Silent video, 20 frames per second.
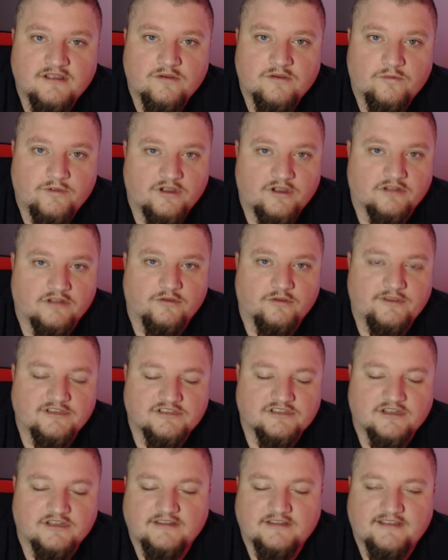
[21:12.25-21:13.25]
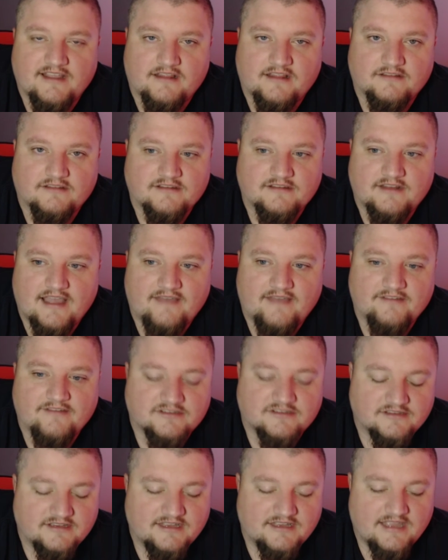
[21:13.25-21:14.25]
We all know he's good and talented,
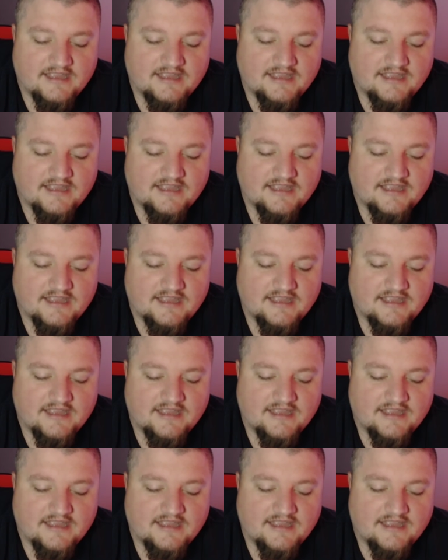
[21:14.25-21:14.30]
obviously.